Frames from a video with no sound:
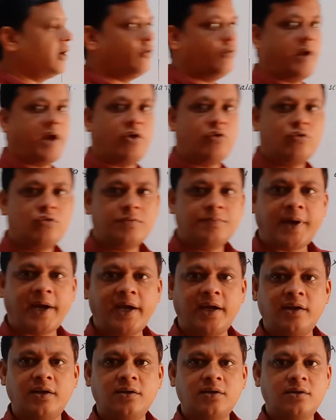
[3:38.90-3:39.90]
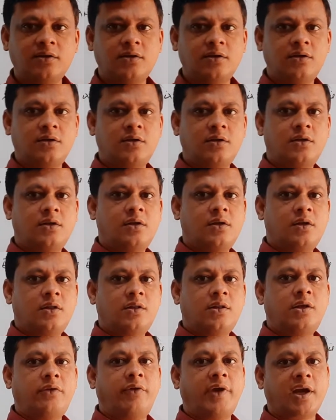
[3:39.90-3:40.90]
we have to find
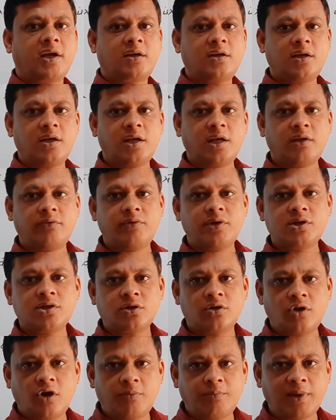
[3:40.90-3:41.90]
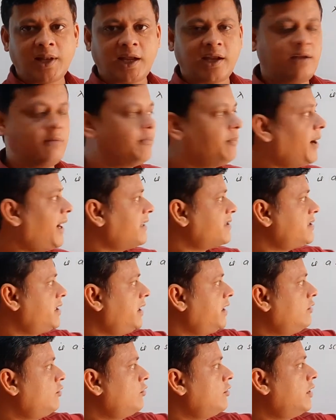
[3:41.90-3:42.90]
the vector equation of line
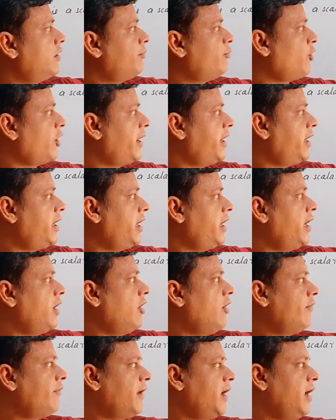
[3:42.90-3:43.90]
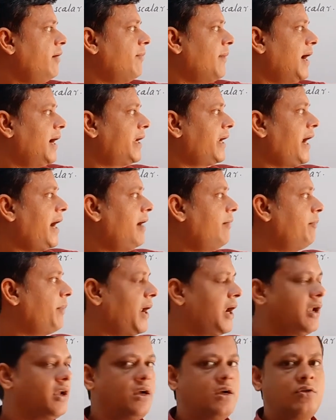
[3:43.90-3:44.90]
passing through a point A of A bar and
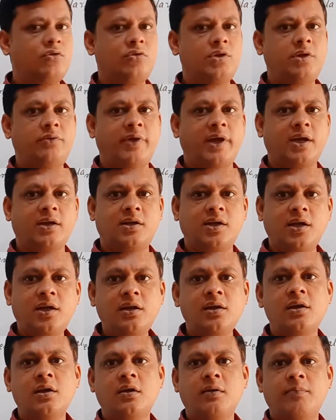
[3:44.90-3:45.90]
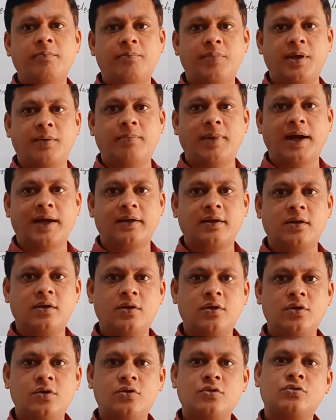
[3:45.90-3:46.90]
parallel to the vector B
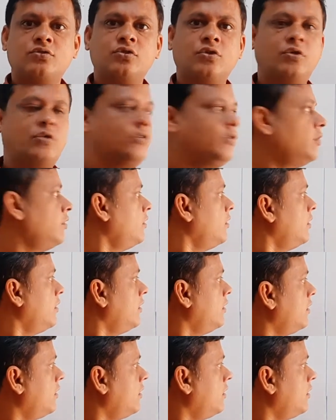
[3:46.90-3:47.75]
bar. So